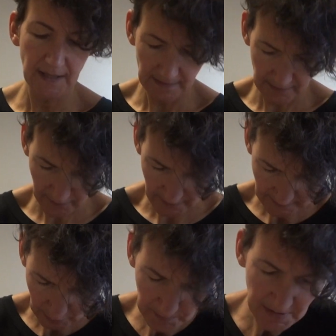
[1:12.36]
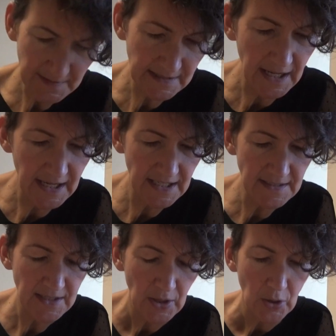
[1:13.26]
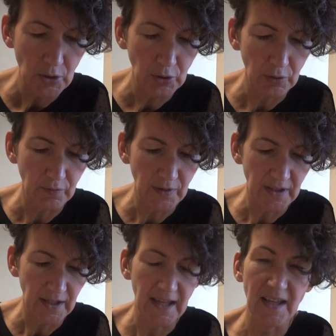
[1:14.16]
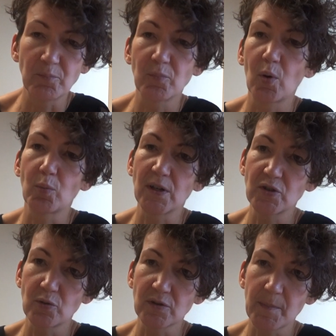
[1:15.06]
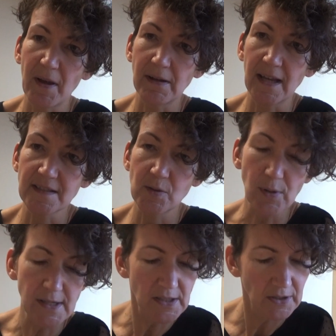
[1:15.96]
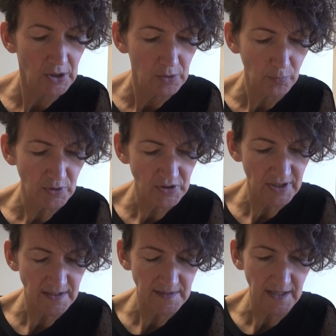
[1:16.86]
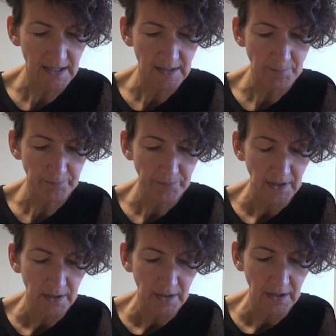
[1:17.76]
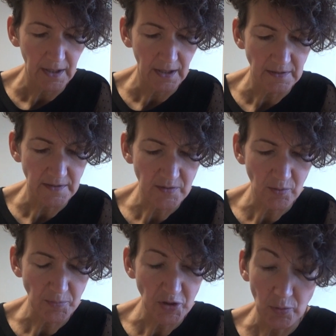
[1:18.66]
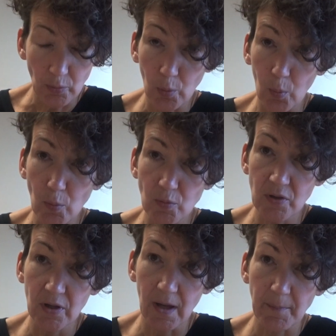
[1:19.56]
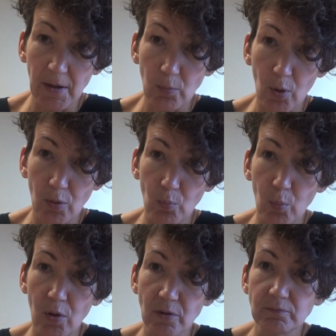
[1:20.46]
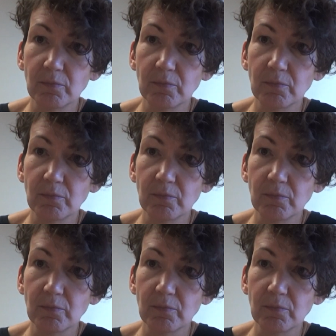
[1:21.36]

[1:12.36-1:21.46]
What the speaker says: The first couple of slides cover what we talked about last week, which is a description or quote about what